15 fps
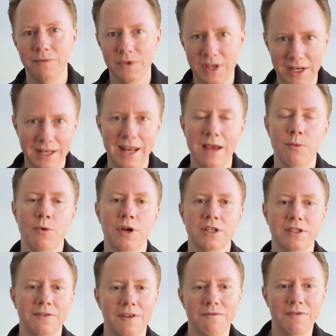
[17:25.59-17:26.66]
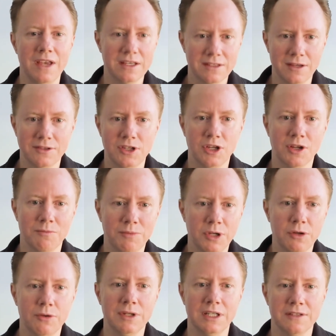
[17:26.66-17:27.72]
the networks of investors you can
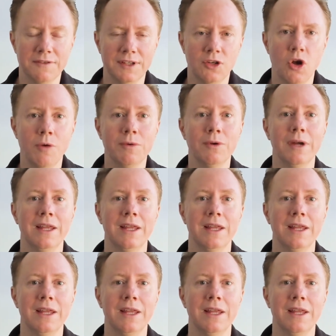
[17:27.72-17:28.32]
build is phenomenal.